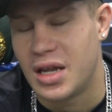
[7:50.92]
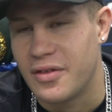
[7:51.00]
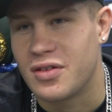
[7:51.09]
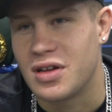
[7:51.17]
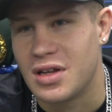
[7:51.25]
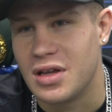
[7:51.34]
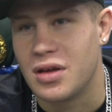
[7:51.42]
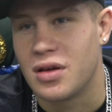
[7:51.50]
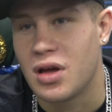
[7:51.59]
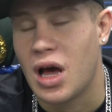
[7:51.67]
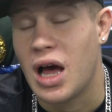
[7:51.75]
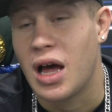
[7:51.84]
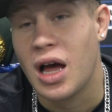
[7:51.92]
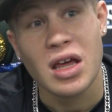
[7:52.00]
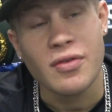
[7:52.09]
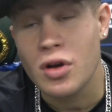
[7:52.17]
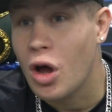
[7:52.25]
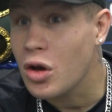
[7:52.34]
Definitely.
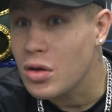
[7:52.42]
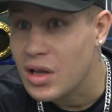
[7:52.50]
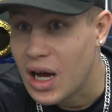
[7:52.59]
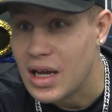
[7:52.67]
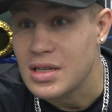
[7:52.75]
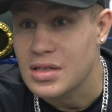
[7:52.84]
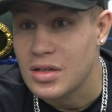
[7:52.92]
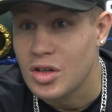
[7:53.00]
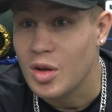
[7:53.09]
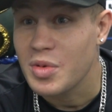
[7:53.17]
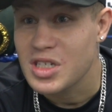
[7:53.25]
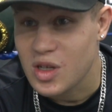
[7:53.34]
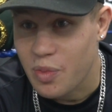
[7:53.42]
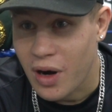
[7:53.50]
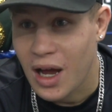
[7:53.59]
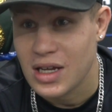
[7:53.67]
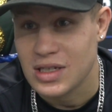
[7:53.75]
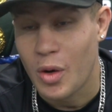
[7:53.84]
Even local guys. You'll be
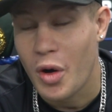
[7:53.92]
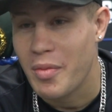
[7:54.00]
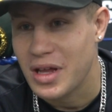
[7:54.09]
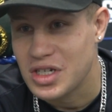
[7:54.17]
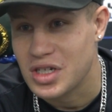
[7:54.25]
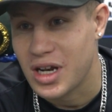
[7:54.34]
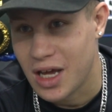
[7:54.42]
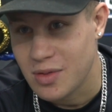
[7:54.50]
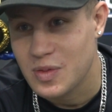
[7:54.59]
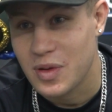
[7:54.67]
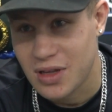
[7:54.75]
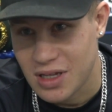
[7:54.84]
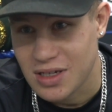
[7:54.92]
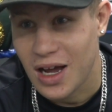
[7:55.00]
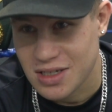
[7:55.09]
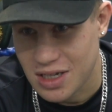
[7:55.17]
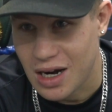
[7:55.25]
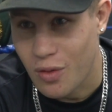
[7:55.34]
surprised. I won't mention names, but there's
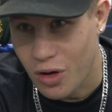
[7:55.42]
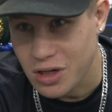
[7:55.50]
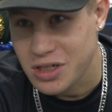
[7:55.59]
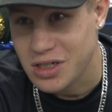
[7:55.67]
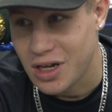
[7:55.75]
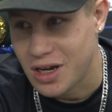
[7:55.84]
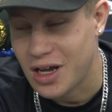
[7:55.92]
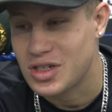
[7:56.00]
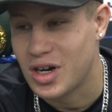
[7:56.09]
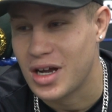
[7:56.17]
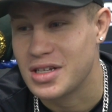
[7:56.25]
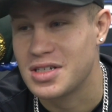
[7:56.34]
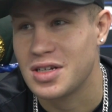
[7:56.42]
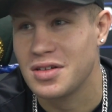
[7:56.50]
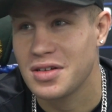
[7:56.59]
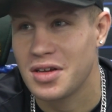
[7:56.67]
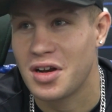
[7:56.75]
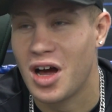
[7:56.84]
guys that I watch and I try and
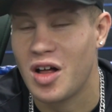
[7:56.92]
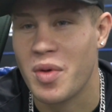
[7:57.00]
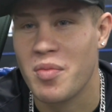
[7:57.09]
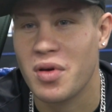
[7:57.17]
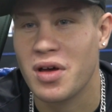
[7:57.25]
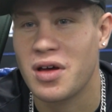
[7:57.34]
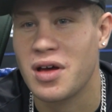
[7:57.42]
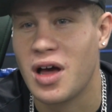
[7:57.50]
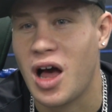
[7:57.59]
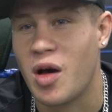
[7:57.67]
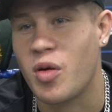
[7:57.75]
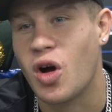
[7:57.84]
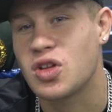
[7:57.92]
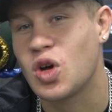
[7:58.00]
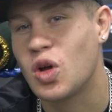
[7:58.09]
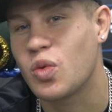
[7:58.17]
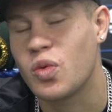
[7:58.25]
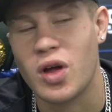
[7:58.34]
steal. You know, I remember I got
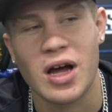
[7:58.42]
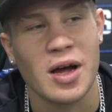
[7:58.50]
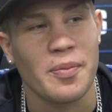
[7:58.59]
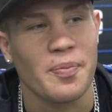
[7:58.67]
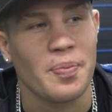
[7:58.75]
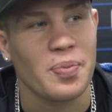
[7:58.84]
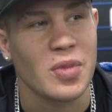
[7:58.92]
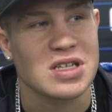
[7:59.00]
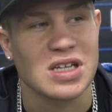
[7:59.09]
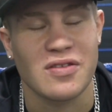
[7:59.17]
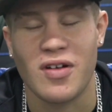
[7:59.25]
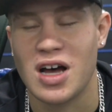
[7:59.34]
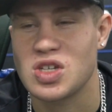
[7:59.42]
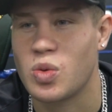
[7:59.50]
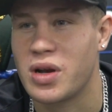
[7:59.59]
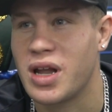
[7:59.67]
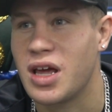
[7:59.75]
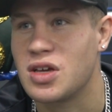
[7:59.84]
told this advice
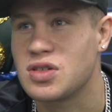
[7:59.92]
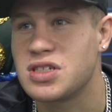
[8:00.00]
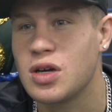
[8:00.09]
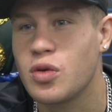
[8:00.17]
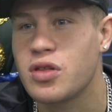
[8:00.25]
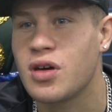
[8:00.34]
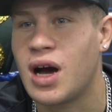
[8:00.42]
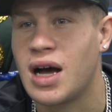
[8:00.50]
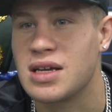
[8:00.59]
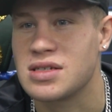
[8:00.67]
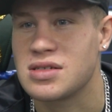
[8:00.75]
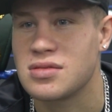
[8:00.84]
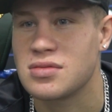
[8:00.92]
one day: you'll steal with your eyes.